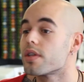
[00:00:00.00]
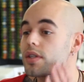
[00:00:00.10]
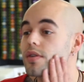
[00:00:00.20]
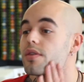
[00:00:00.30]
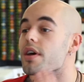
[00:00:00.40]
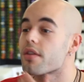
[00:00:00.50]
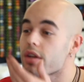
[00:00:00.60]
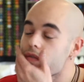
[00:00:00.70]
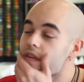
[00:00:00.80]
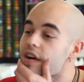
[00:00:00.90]
So now that
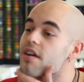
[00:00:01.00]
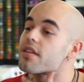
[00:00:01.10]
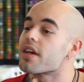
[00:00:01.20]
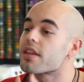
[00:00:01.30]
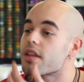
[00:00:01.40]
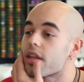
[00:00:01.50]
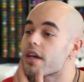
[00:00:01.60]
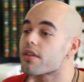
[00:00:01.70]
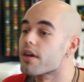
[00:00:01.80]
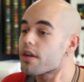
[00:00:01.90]
I've got like the
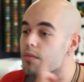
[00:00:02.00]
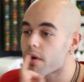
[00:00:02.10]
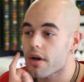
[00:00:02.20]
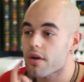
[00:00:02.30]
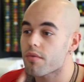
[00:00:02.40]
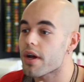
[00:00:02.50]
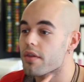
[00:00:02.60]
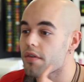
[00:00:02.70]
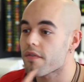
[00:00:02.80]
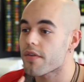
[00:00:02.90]
length that I want
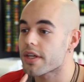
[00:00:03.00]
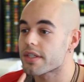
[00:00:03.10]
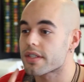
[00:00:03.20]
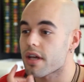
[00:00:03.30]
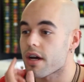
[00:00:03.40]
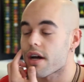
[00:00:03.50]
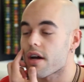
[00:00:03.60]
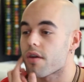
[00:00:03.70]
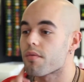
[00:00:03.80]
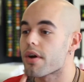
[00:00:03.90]
around the face,
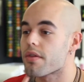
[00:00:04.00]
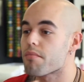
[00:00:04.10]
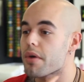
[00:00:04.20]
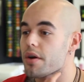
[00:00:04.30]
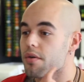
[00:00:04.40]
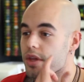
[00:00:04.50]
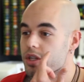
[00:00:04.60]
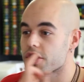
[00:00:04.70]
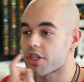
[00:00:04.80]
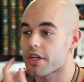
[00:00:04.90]
around the mouth
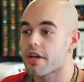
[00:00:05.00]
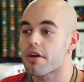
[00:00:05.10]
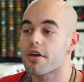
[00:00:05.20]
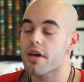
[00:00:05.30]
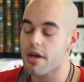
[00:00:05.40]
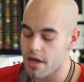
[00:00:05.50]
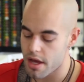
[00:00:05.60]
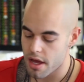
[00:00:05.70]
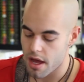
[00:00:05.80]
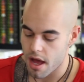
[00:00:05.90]
and chin area,
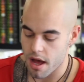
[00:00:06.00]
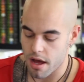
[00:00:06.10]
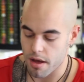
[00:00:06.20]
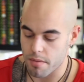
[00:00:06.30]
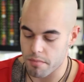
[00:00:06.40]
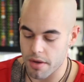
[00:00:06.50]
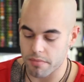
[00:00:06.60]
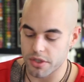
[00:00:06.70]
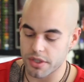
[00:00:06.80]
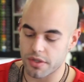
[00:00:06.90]
I'm
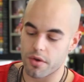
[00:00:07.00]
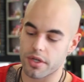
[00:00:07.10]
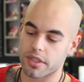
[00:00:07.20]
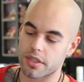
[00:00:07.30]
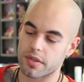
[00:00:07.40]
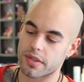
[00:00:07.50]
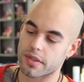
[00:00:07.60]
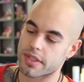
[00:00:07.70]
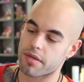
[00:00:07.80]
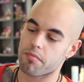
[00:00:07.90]
just going to
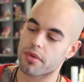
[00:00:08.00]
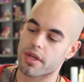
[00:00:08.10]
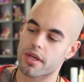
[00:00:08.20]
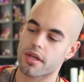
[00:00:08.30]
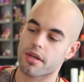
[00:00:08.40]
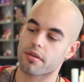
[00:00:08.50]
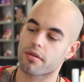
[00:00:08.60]
simply